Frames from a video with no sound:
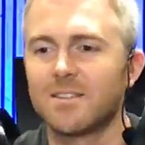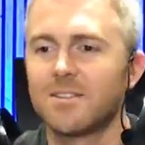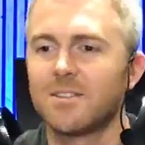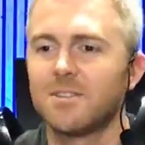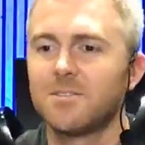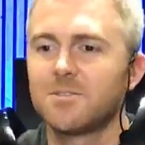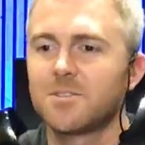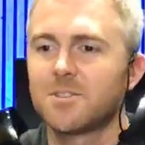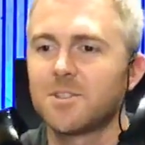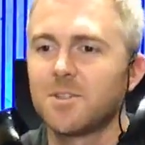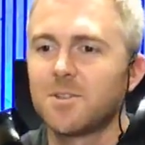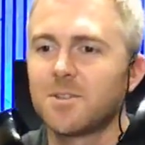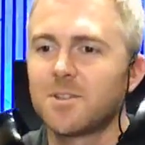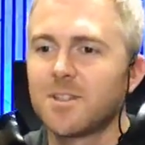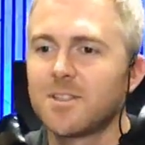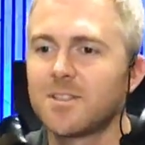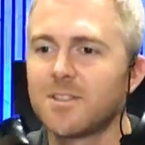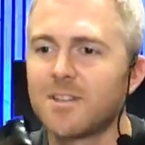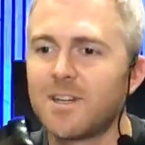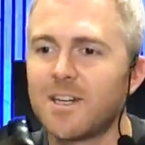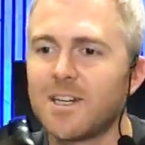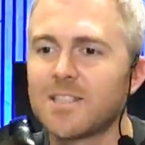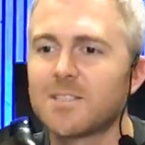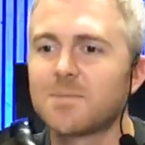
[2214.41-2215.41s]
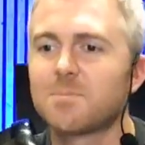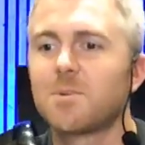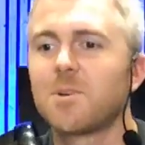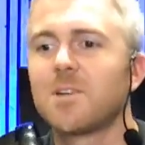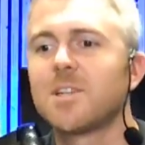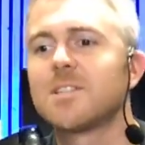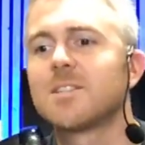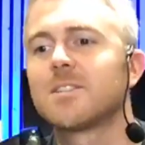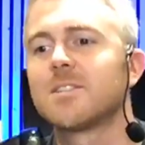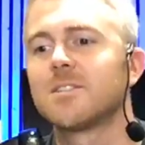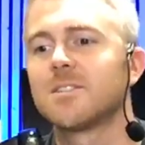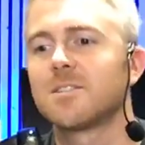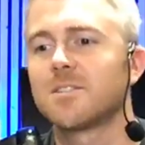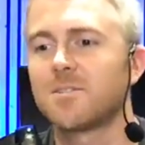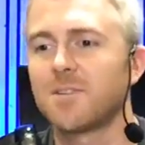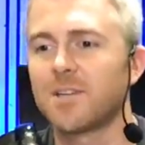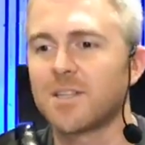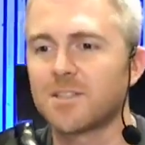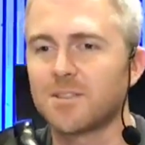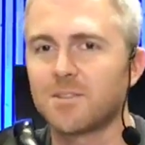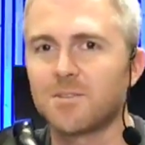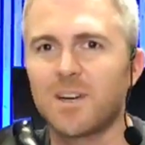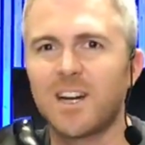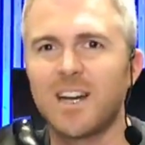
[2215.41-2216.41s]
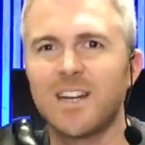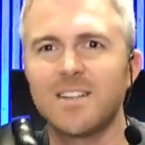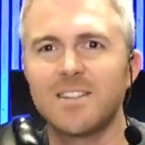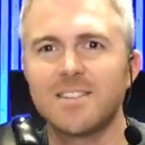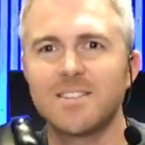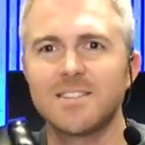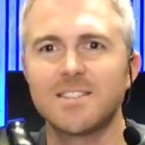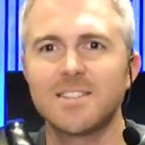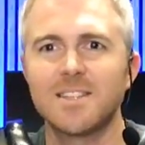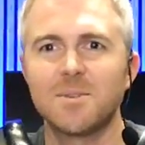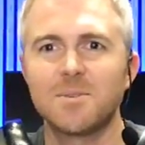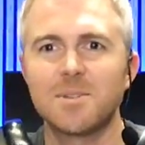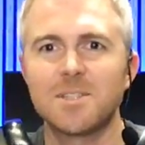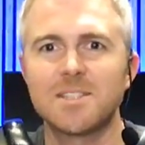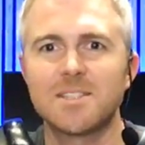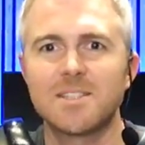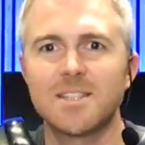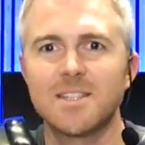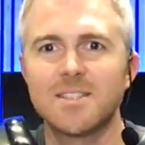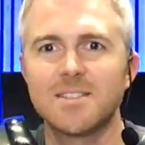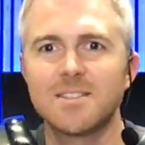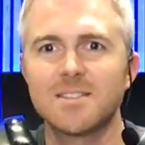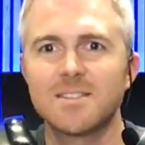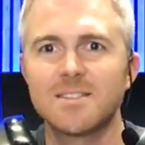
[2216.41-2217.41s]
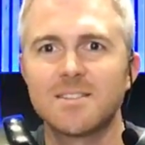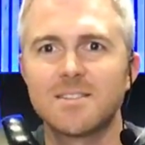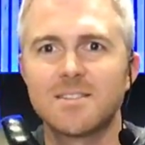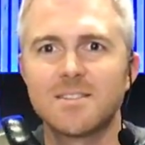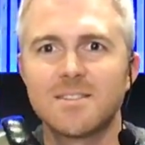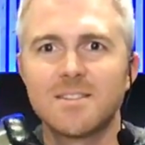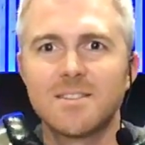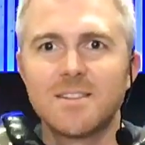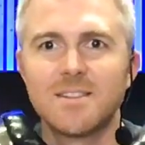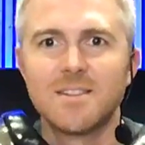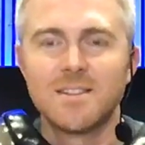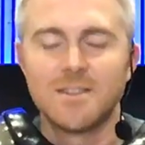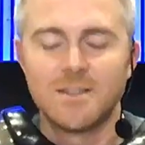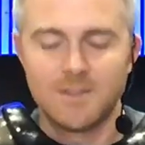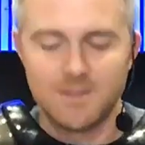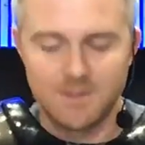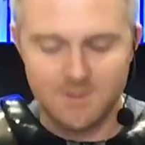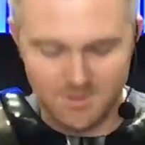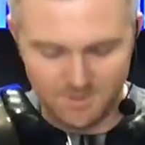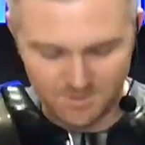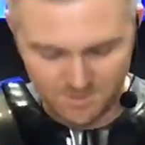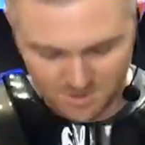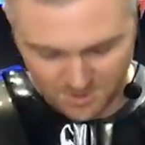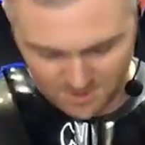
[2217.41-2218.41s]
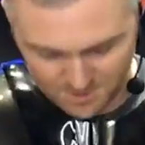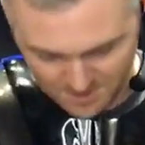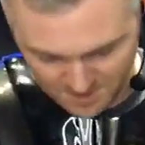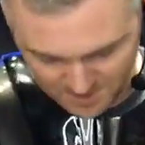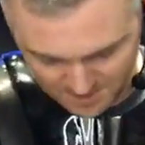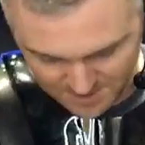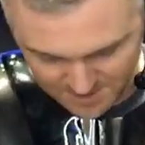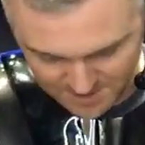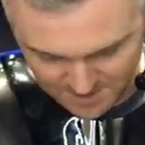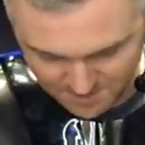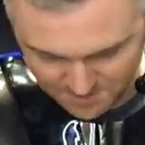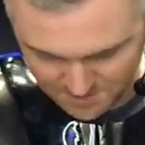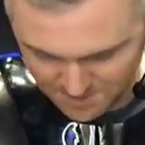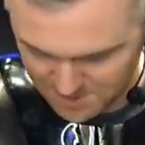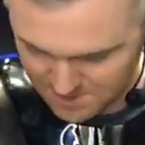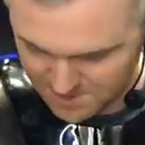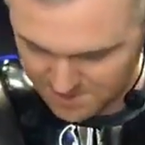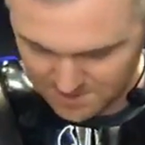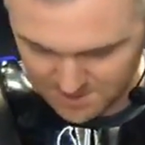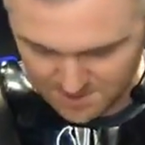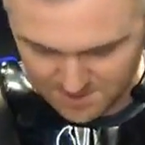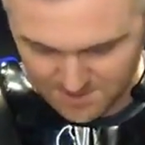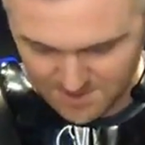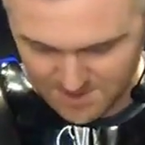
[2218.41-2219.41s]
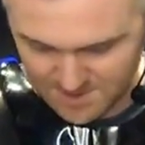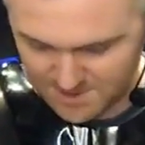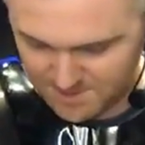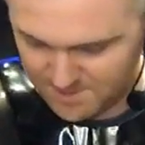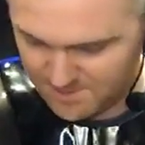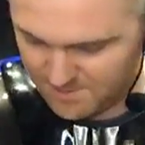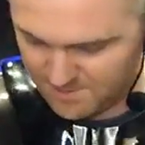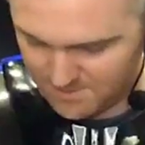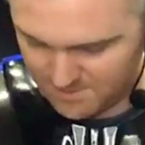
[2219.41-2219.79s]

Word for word: Don't choke on your aspirations, director, right? Isn't that what he says? Don't choke on your aspirations, director?